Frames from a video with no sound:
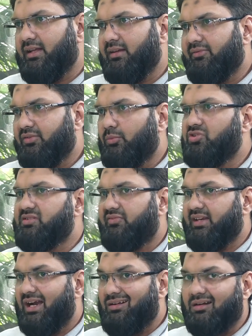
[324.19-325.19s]
and if
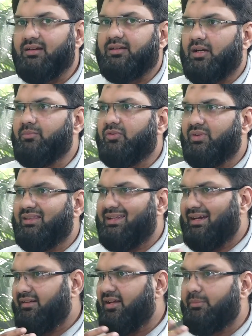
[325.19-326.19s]
an adult comes with
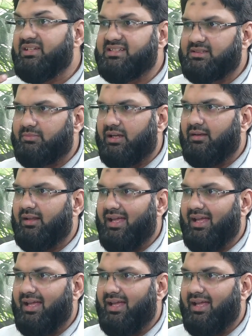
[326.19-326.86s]
that gummy smile,